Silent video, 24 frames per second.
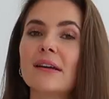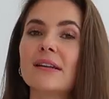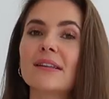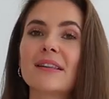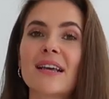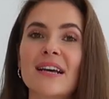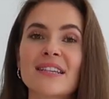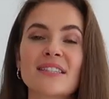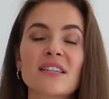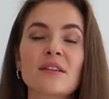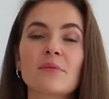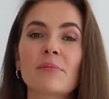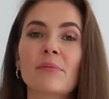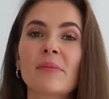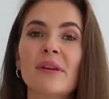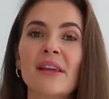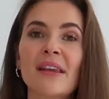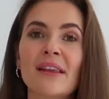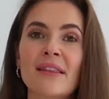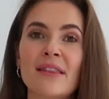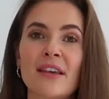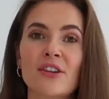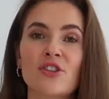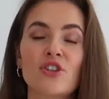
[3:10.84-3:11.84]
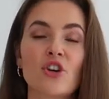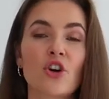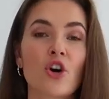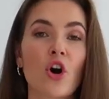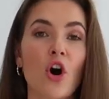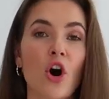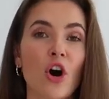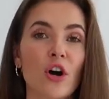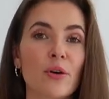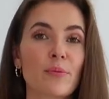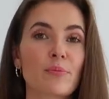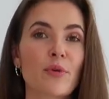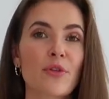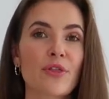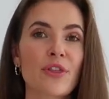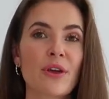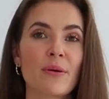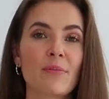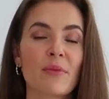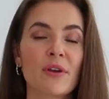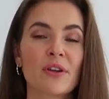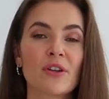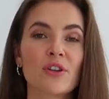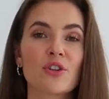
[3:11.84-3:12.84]
Doesn't mean that you can't put
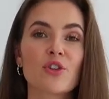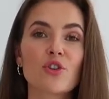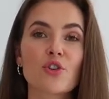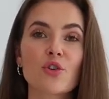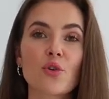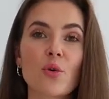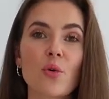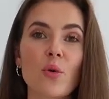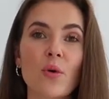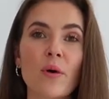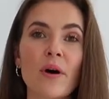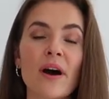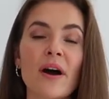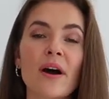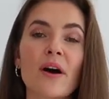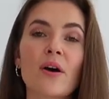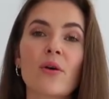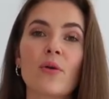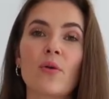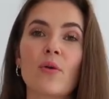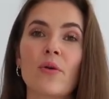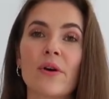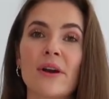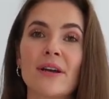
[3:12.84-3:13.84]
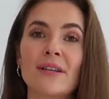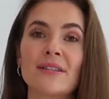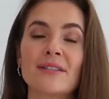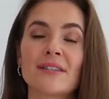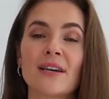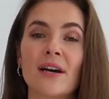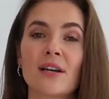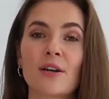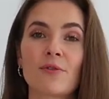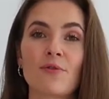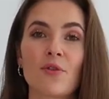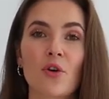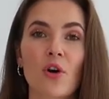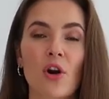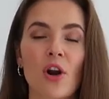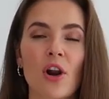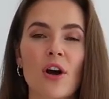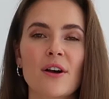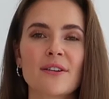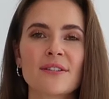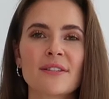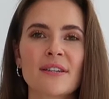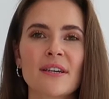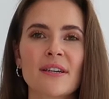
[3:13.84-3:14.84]
them in a drawer or inside of your
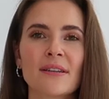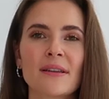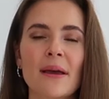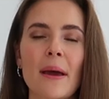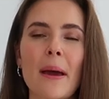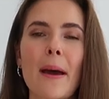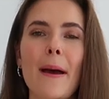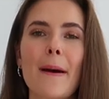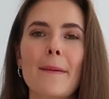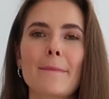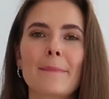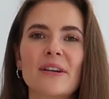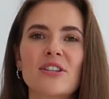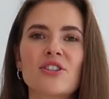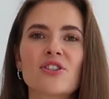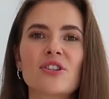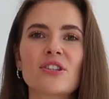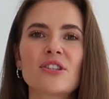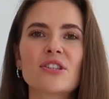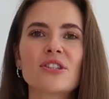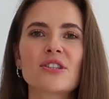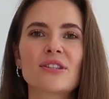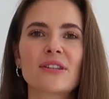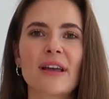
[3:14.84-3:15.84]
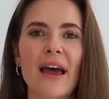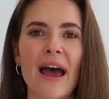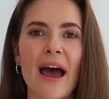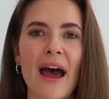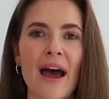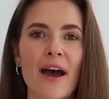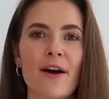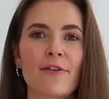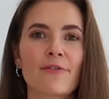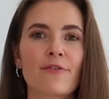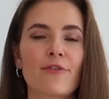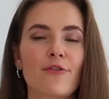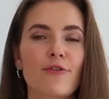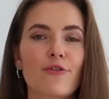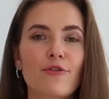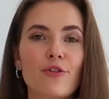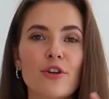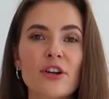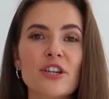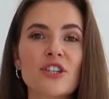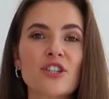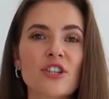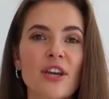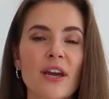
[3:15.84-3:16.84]
closet, but just have
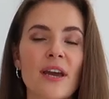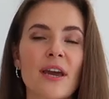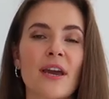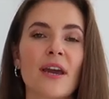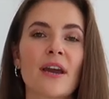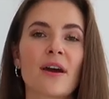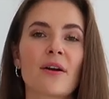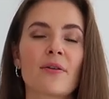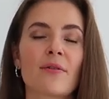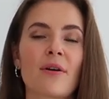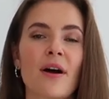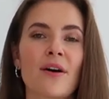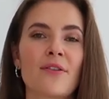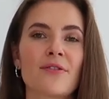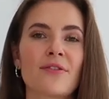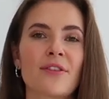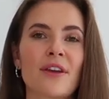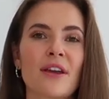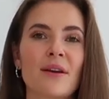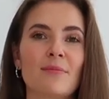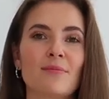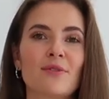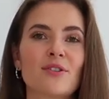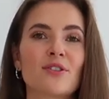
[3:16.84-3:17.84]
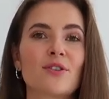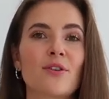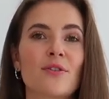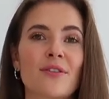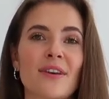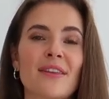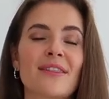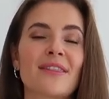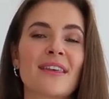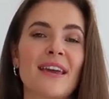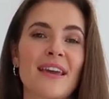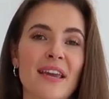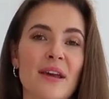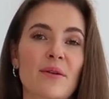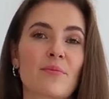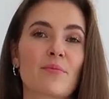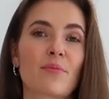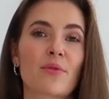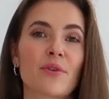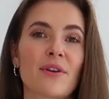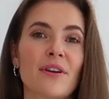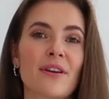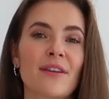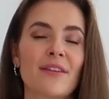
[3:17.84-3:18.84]
fresh air around them so that they can
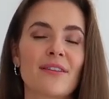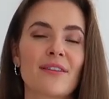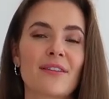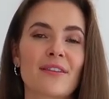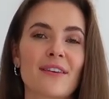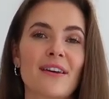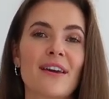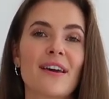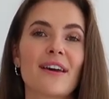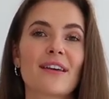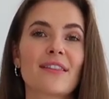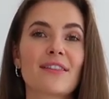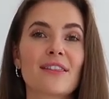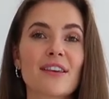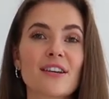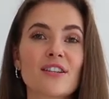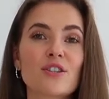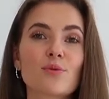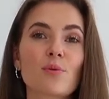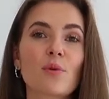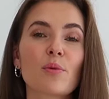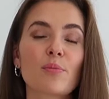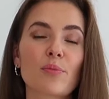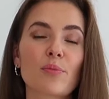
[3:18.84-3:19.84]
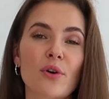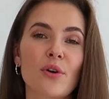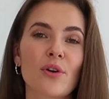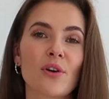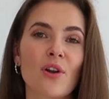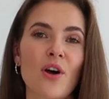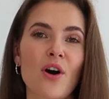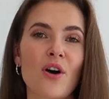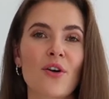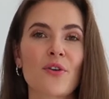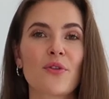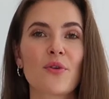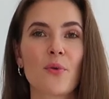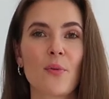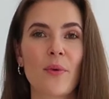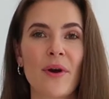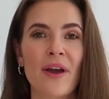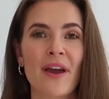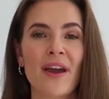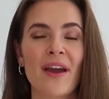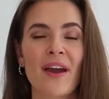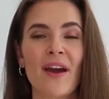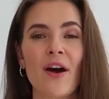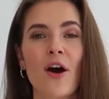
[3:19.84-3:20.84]
breathe. This will prolong the
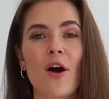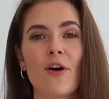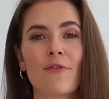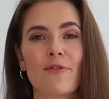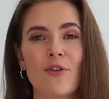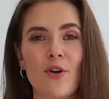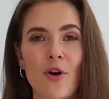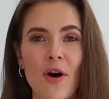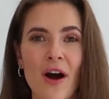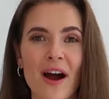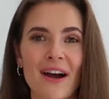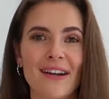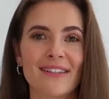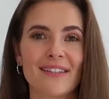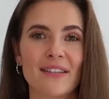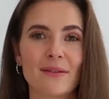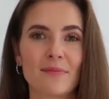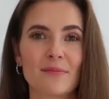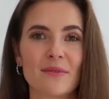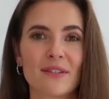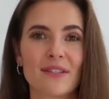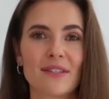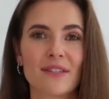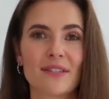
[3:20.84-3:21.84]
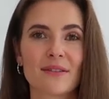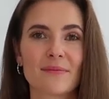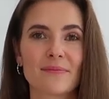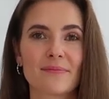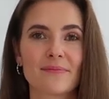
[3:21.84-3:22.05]
wear of your items.